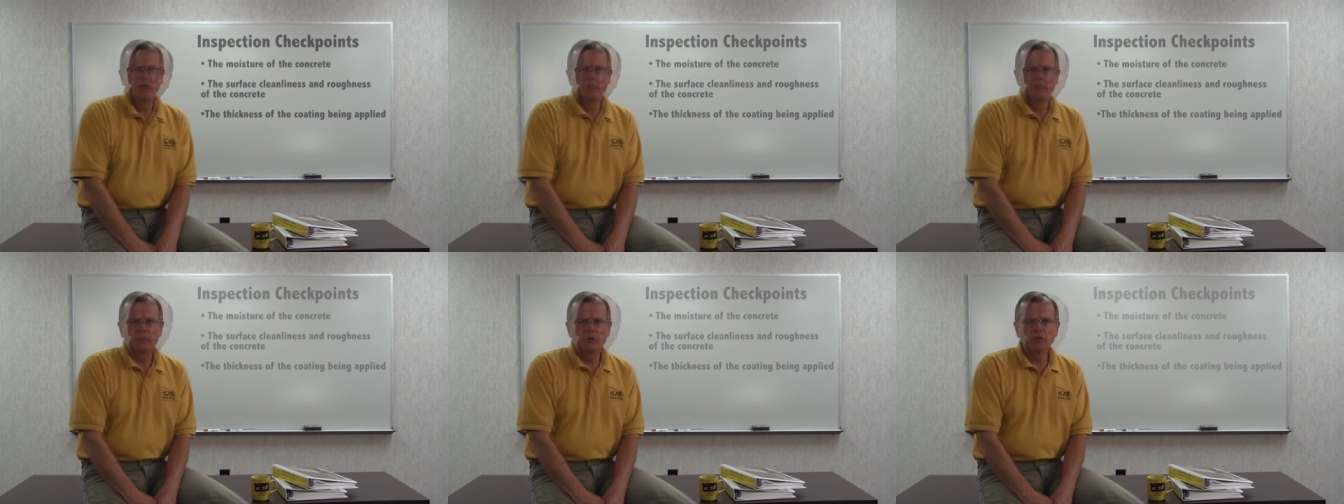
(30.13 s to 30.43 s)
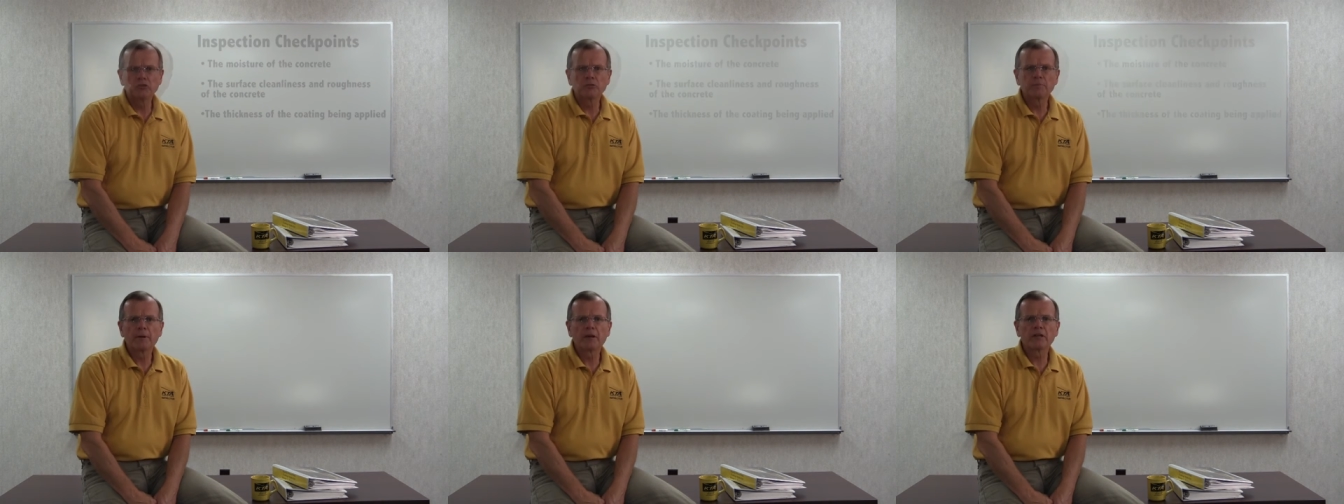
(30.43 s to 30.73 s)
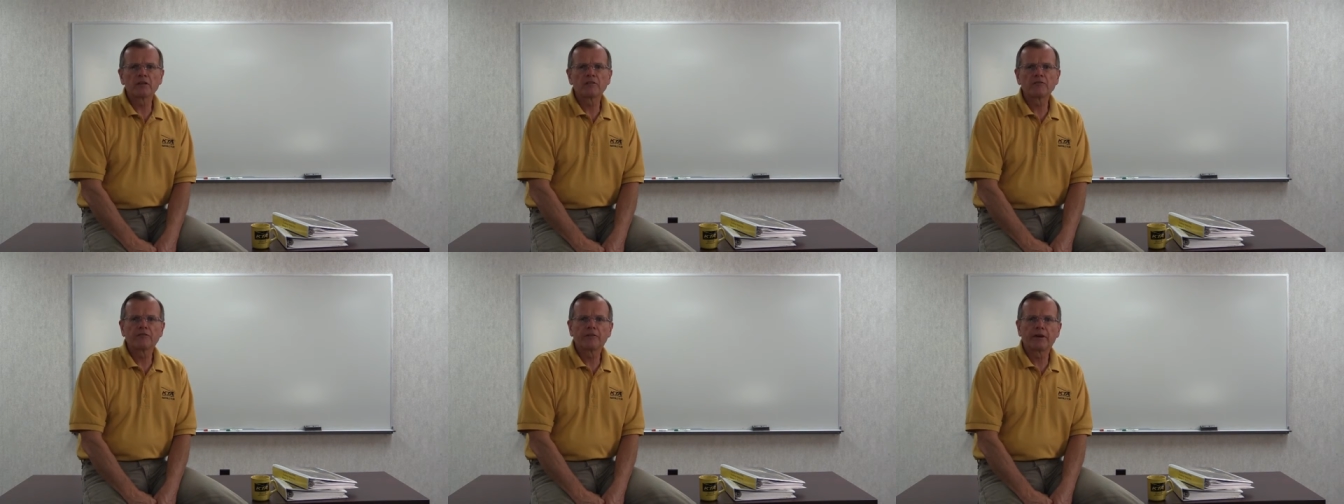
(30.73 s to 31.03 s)
Most
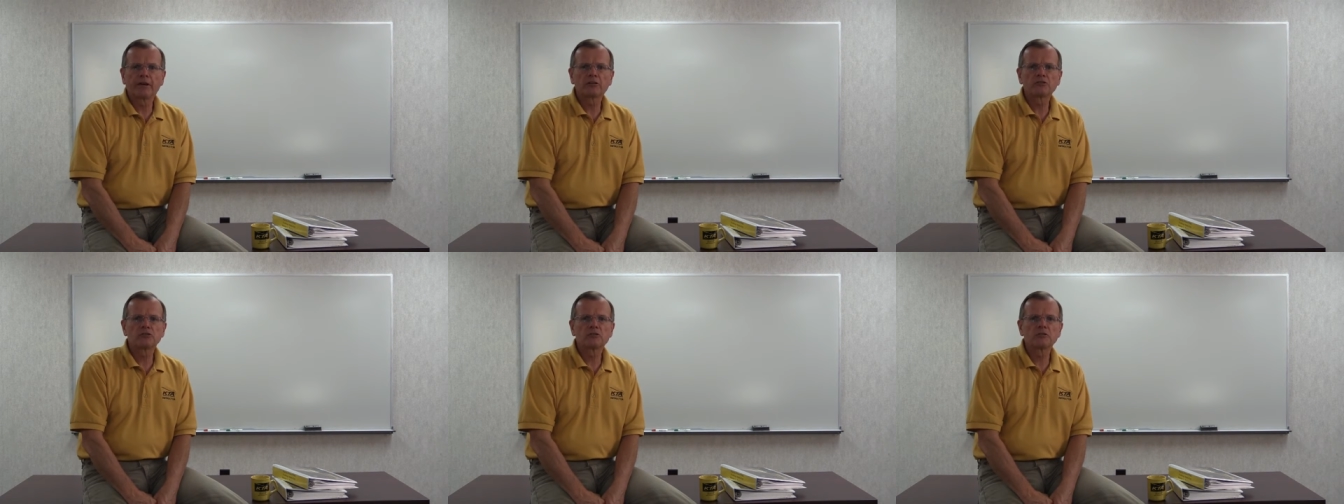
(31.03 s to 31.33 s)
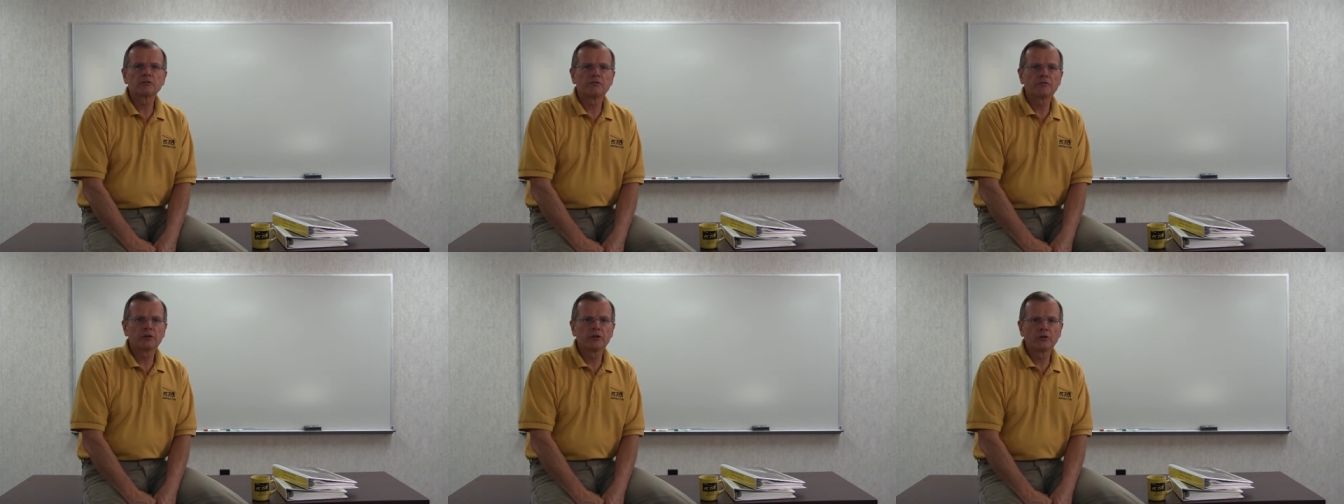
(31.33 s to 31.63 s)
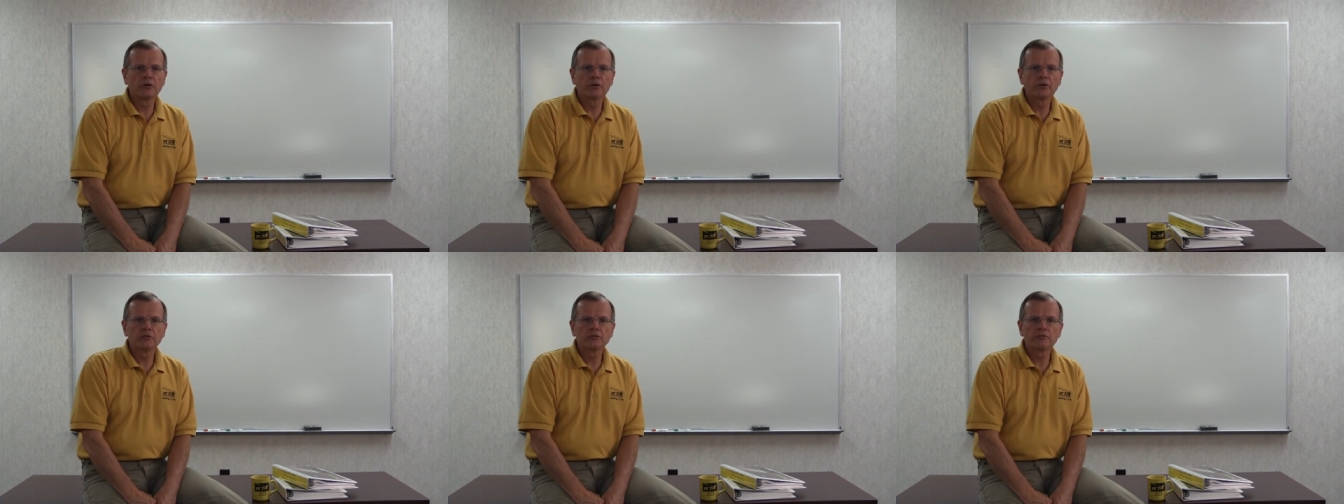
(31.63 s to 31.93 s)
manufacturers of
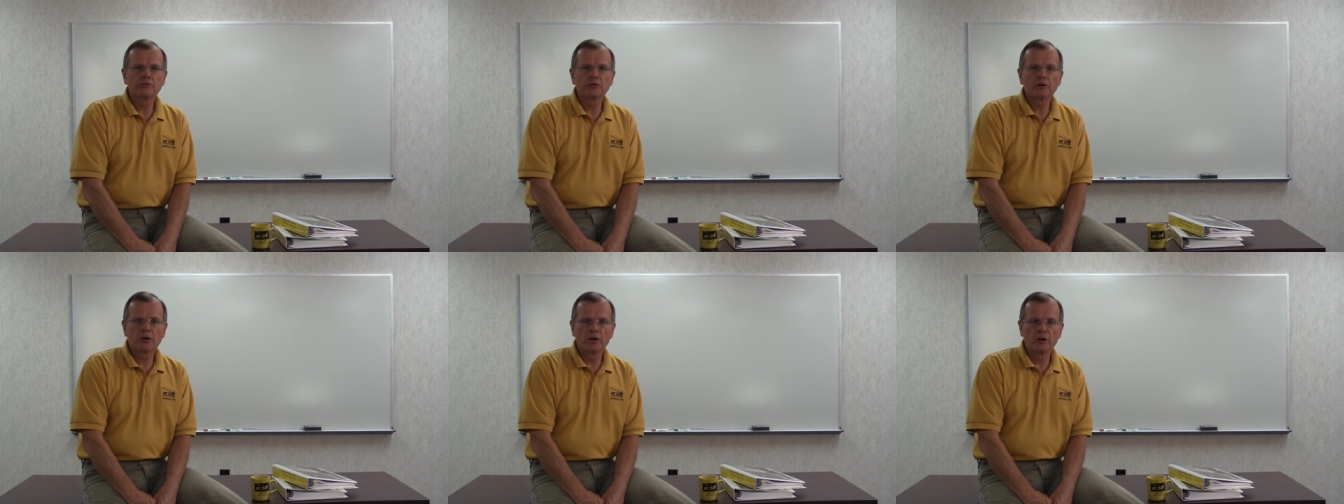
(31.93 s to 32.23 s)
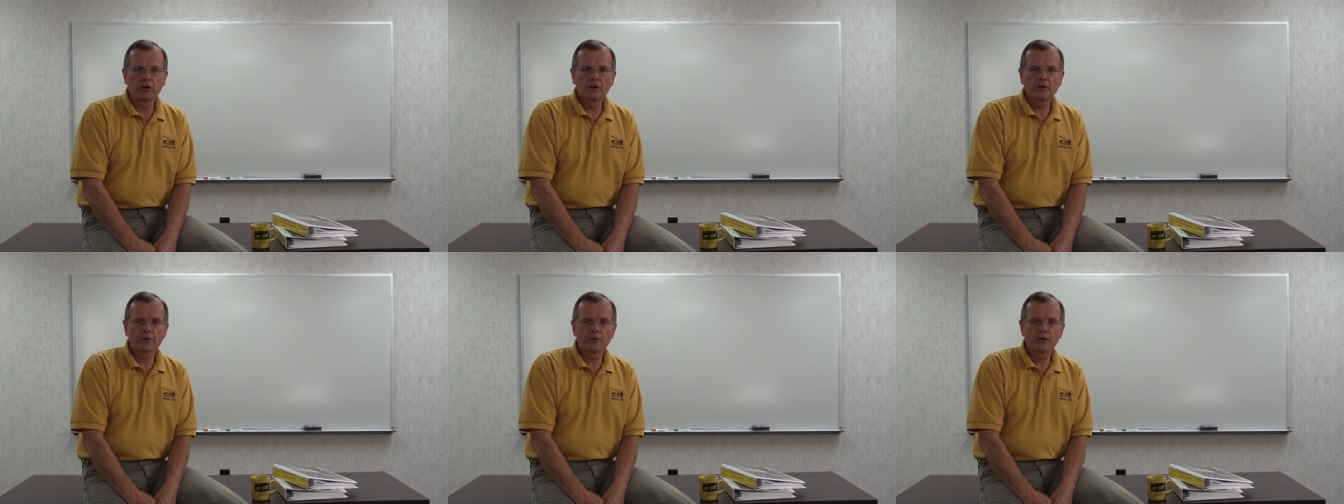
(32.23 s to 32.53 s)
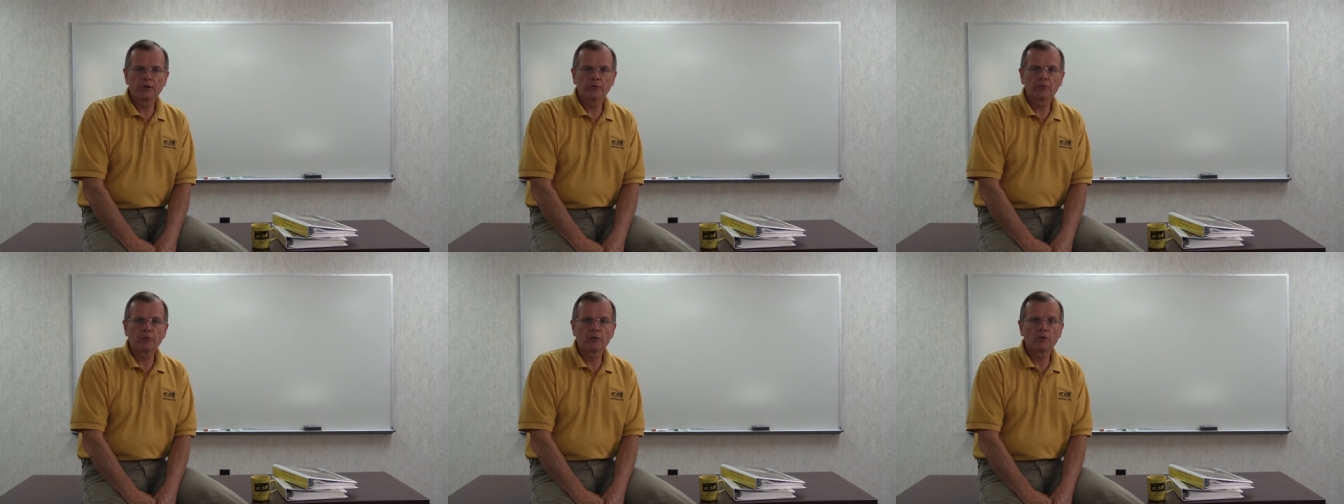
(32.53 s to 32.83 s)
coatings for
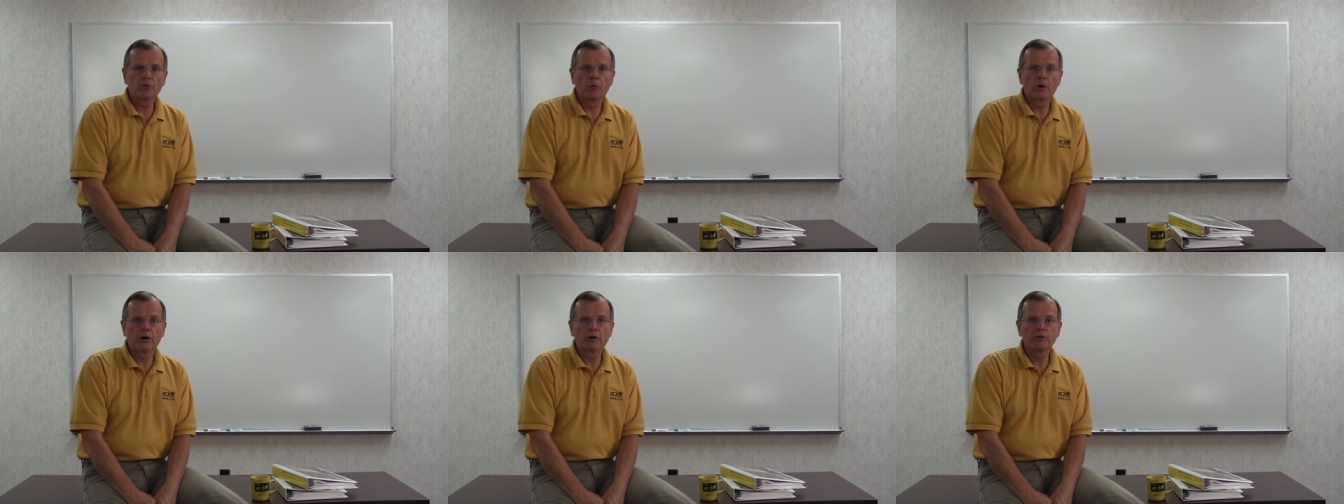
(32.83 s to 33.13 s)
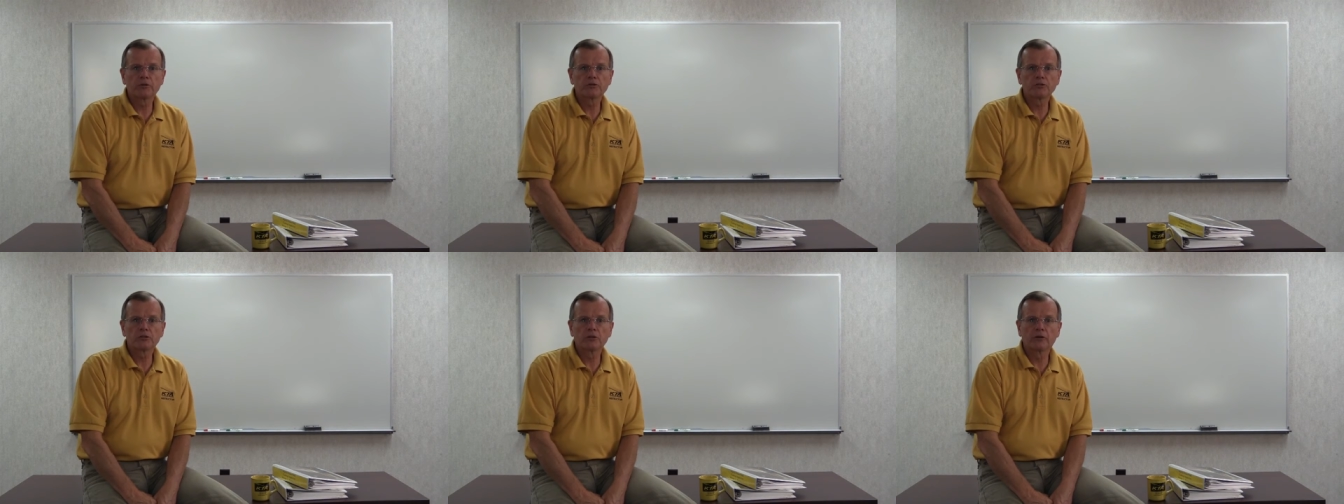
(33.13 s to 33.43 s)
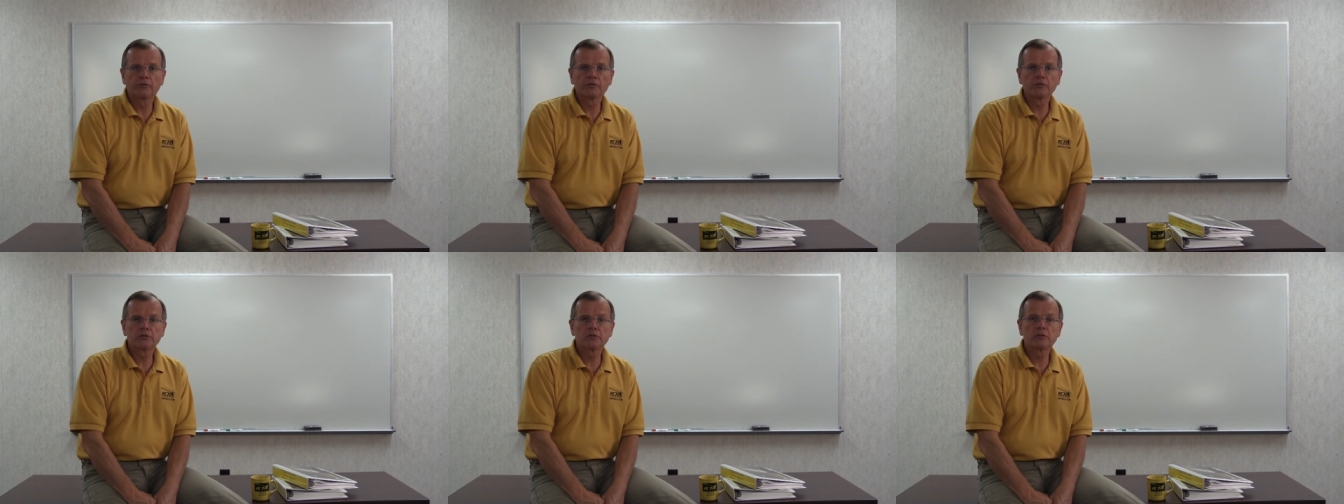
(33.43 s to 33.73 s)
concrete require the
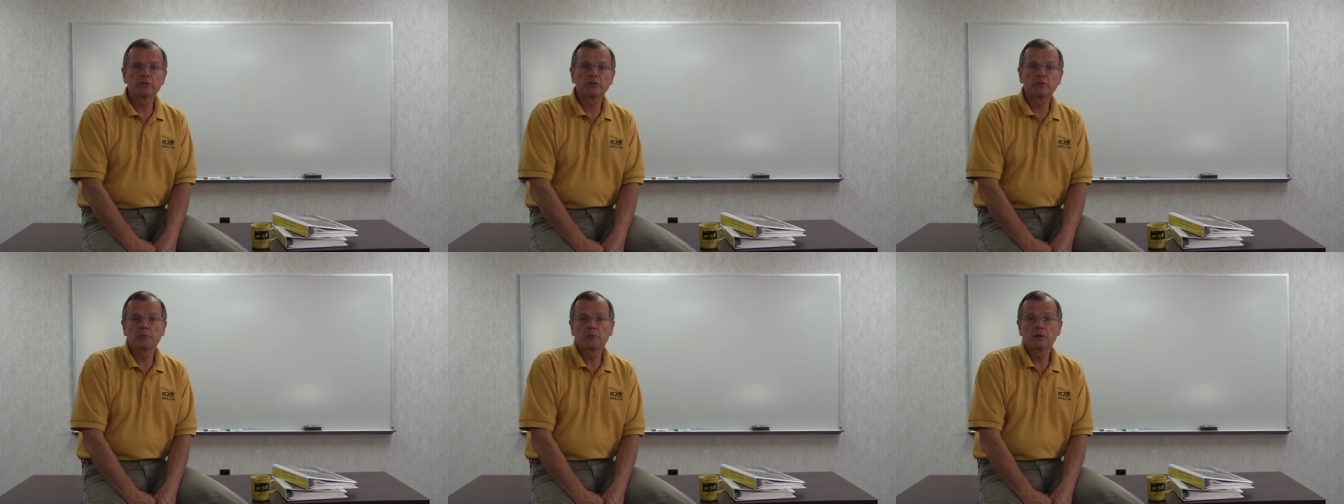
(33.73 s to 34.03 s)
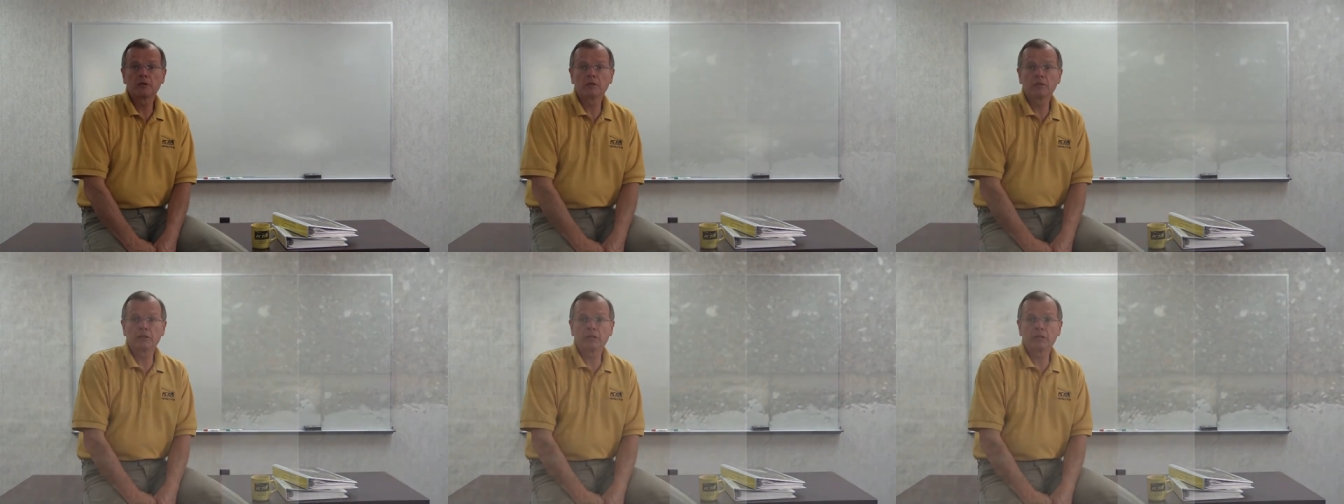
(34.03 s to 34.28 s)
surface to be